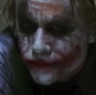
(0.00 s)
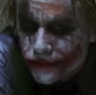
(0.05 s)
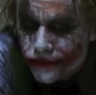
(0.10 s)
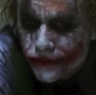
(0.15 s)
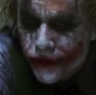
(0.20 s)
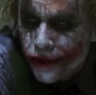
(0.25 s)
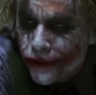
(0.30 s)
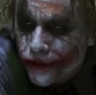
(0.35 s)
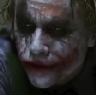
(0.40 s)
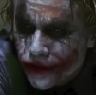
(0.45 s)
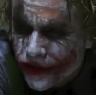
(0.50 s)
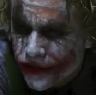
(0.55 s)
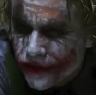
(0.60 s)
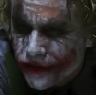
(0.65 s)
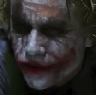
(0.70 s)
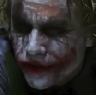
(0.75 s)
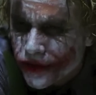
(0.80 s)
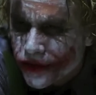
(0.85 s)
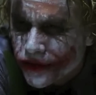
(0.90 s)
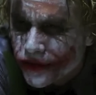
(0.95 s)
They're only as
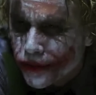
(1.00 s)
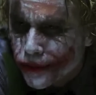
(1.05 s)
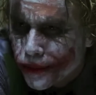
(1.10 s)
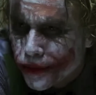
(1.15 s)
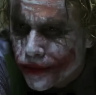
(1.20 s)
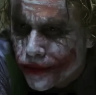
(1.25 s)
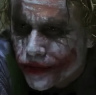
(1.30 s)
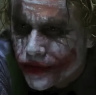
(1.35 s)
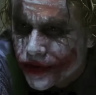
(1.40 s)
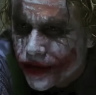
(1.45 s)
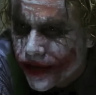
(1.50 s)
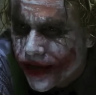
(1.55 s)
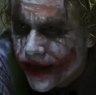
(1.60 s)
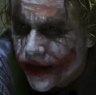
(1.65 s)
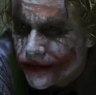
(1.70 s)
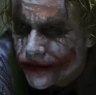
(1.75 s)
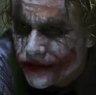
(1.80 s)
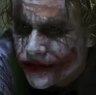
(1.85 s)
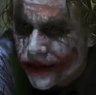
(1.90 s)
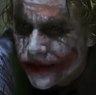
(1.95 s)
good as the world
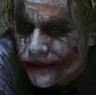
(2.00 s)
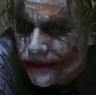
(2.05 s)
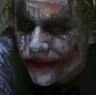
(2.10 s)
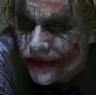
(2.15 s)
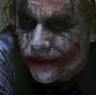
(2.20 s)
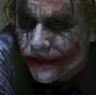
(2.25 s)
allows them to